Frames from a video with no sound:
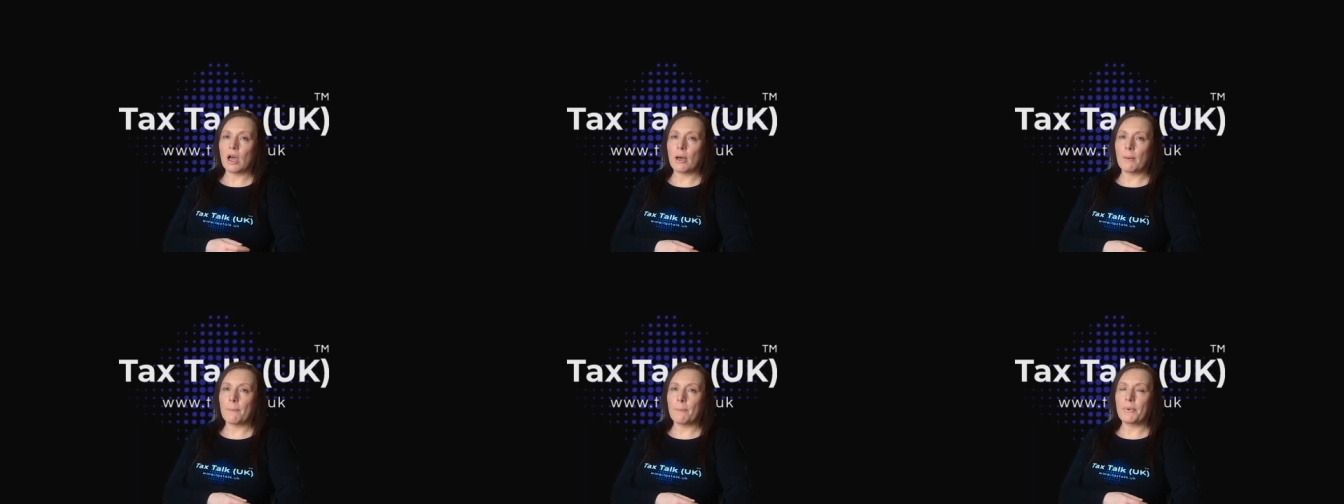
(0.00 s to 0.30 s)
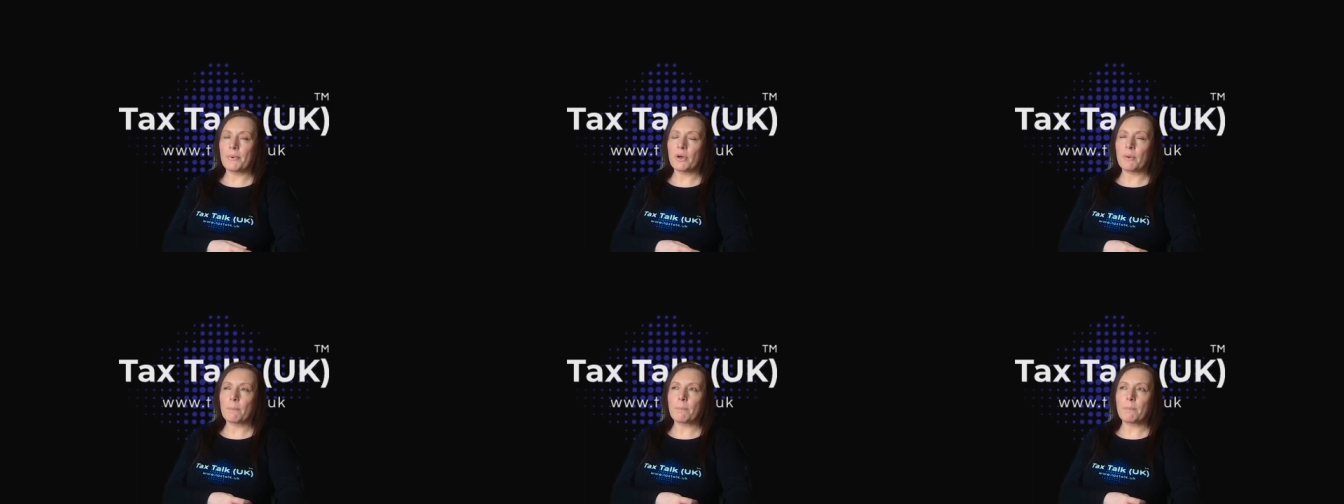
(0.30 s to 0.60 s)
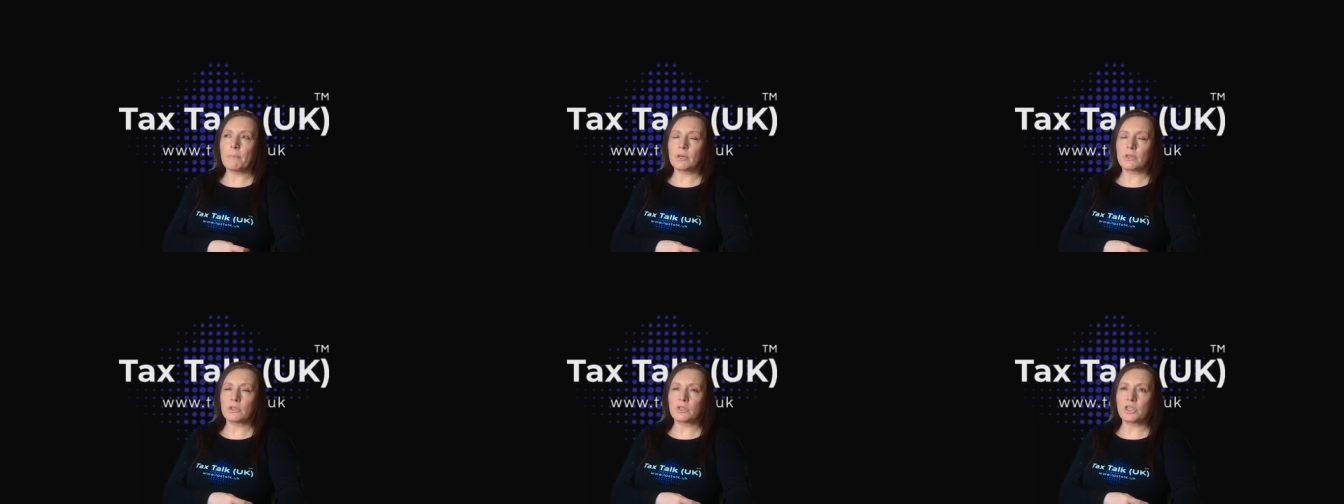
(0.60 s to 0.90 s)
Um, but
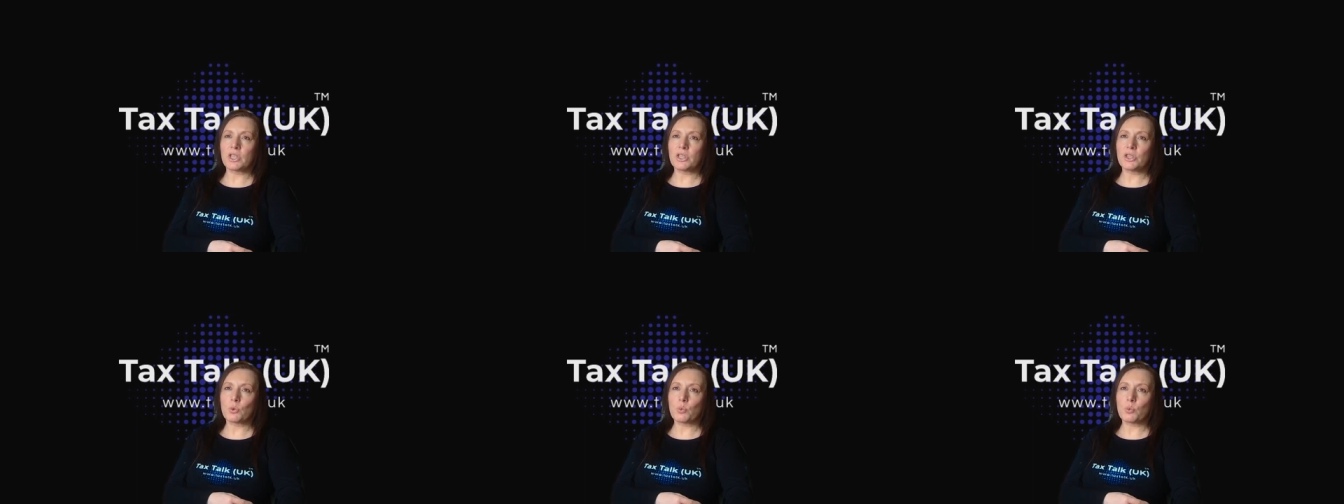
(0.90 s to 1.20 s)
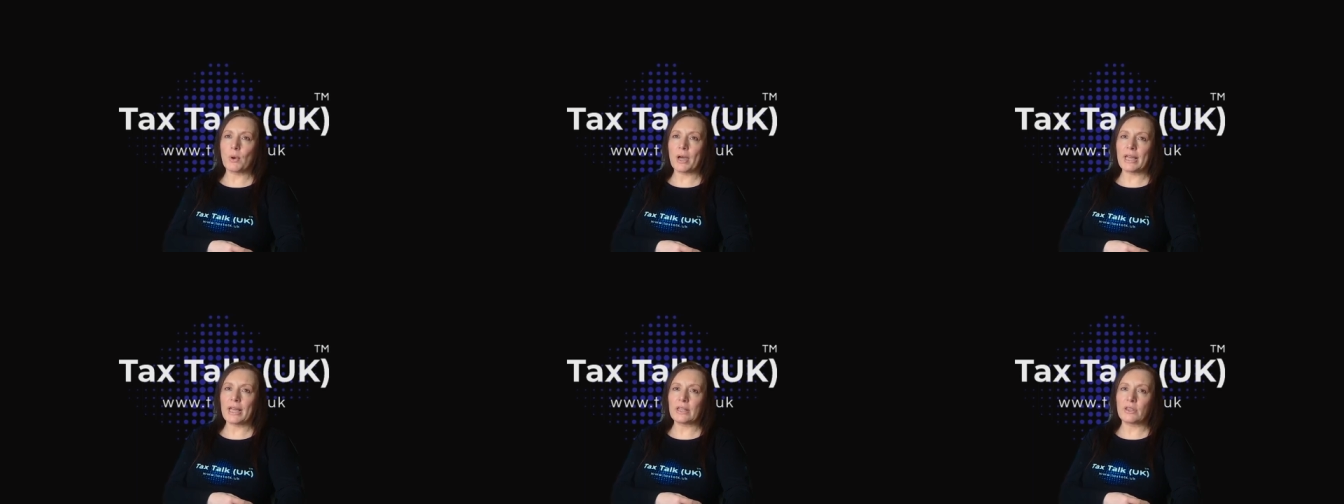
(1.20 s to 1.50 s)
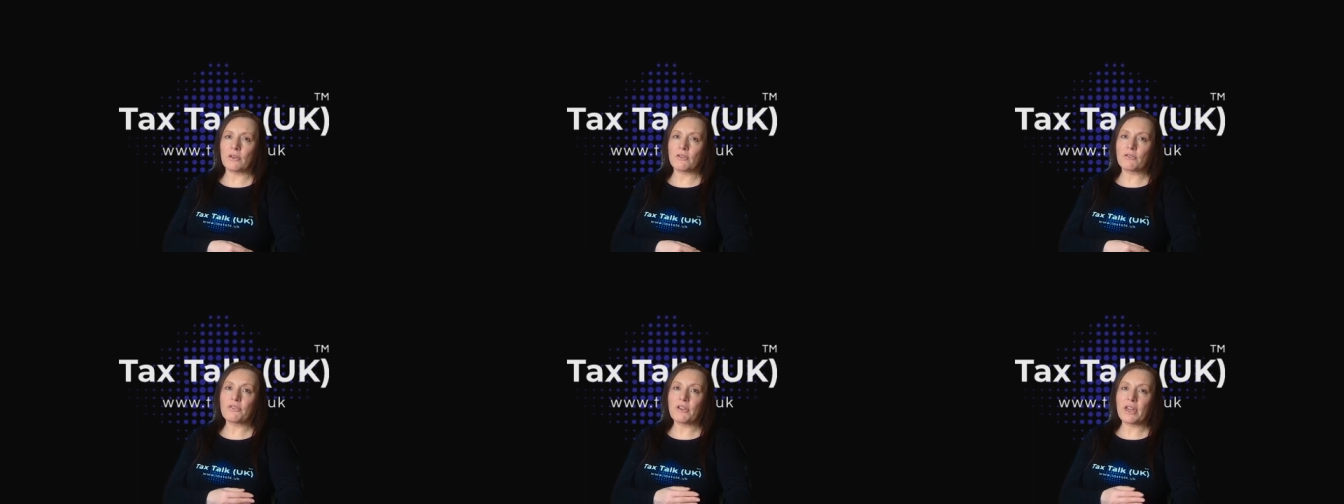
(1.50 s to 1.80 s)
much in the way
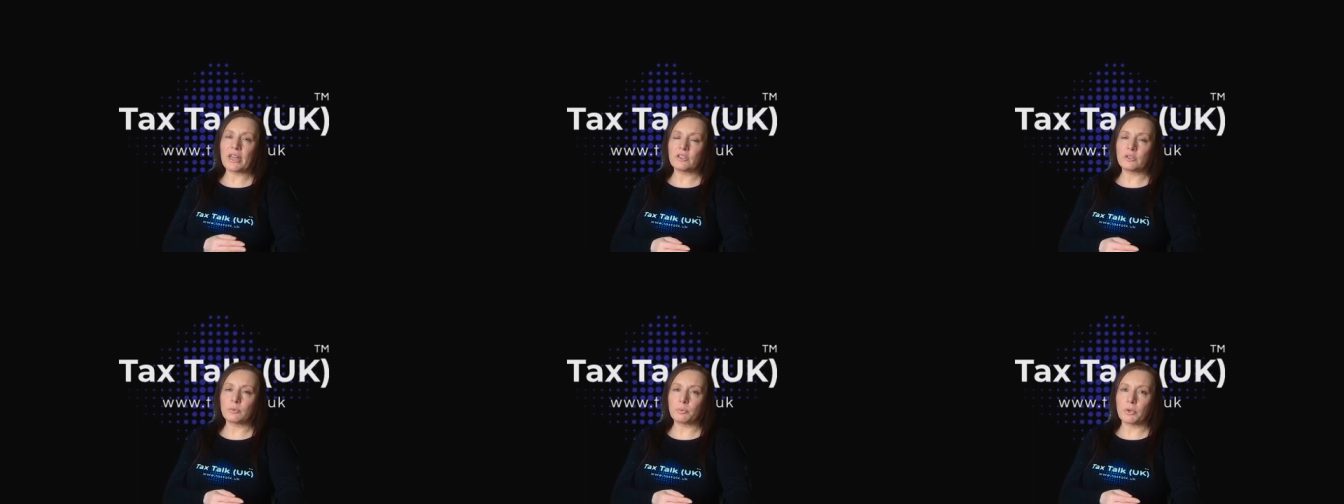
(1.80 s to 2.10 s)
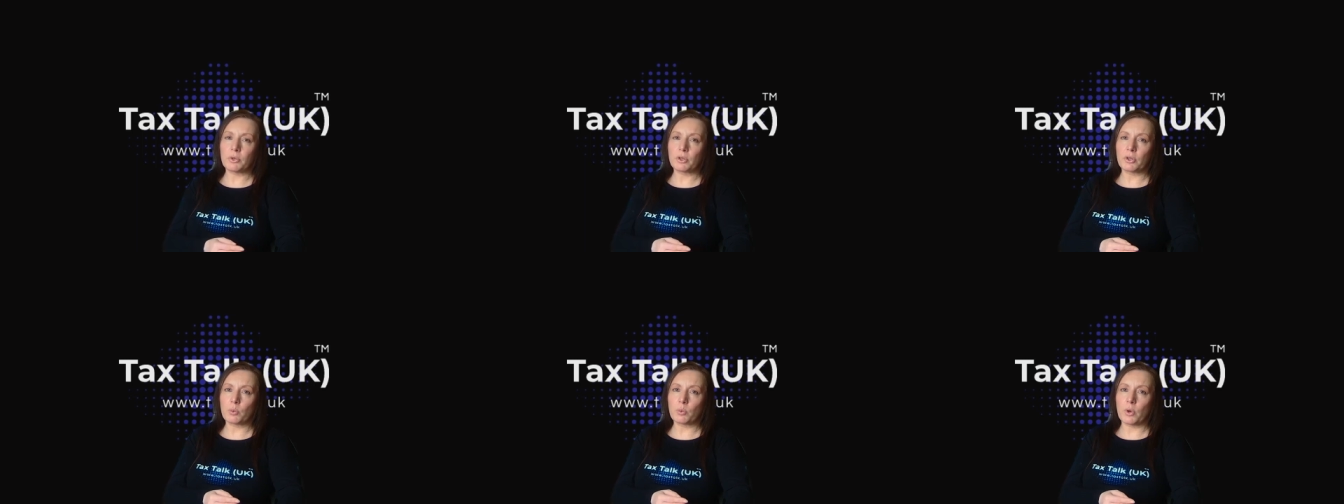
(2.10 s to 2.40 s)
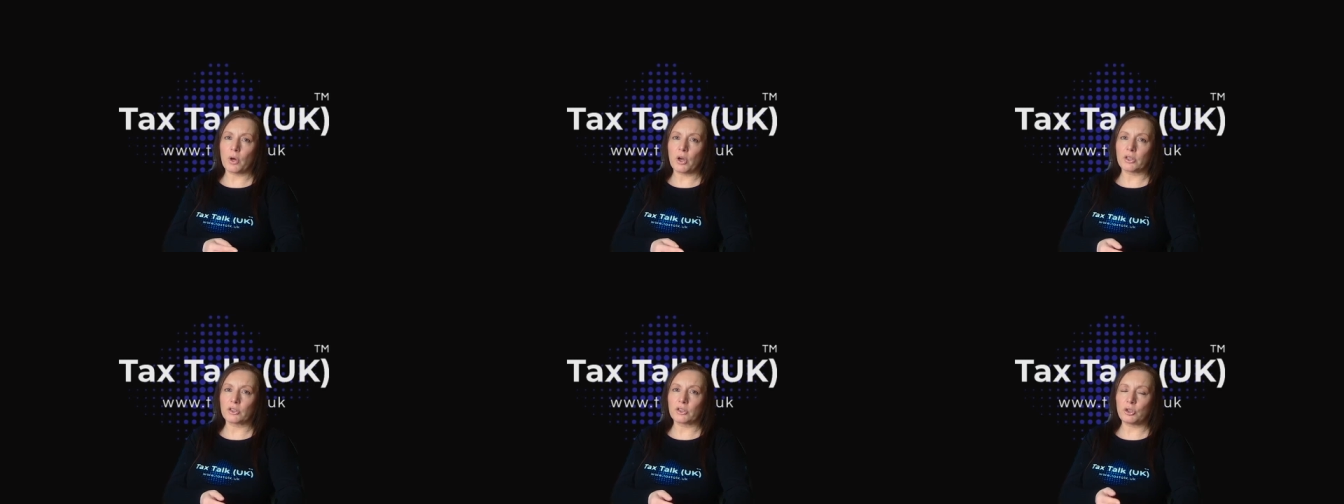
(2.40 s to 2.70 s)
that Facebook
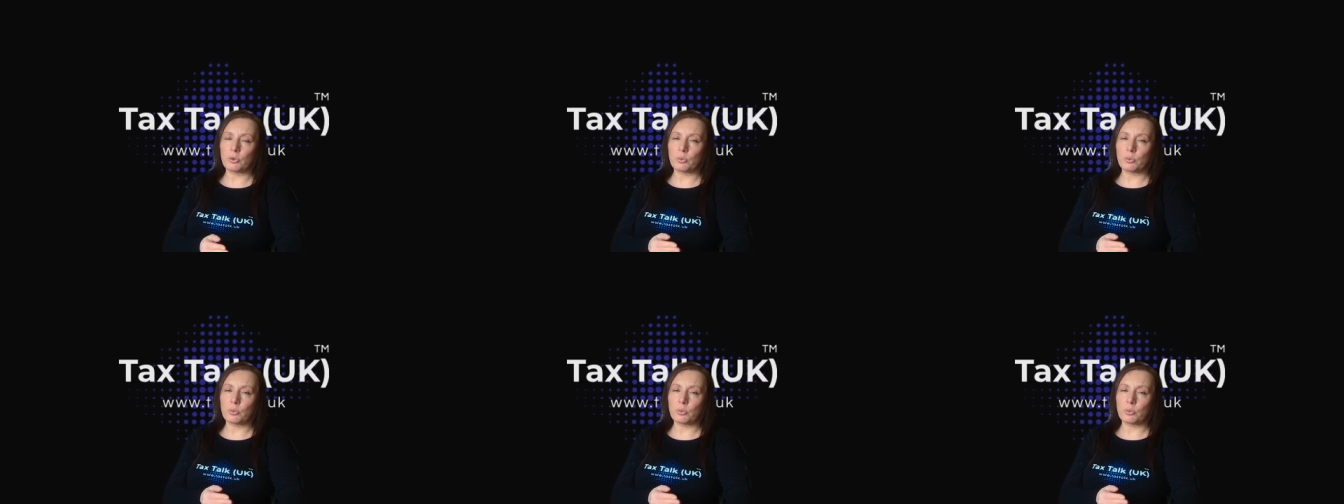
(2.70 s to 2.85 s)
works,